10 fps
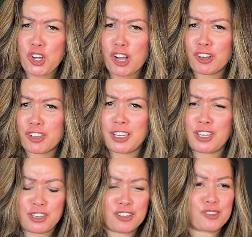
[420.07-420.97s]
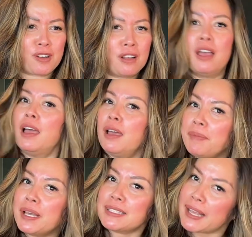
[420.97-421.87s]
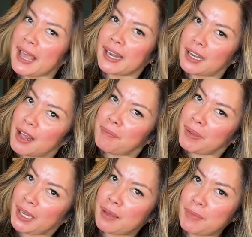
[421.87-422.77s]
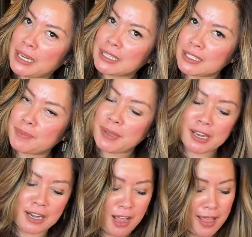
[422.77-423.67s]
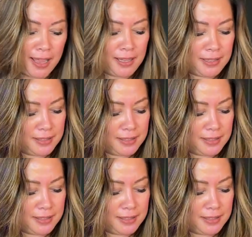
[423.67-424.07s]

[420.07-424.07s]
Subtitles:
longer than usual? Because I had it on medium, it needs to be on high.